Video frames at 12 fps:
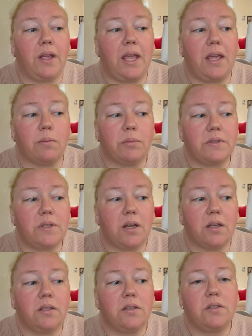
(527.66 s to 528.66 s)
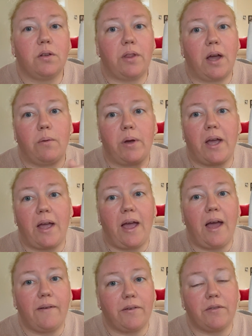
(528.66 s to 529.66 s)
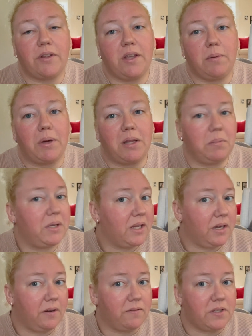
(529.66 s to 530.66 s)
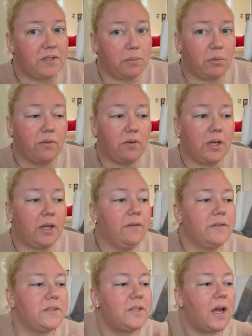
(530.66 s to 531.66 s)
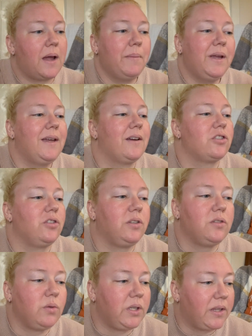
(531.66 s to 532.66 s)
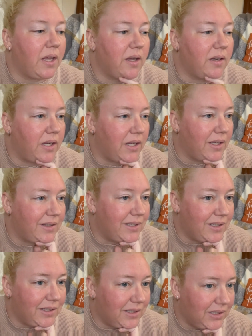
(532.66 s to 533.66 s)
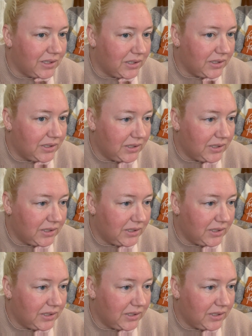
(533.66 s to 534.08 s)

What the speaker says: Amazon, so that way I have everything by the beginning of December for gifts. I might actually tweak that and add that in here.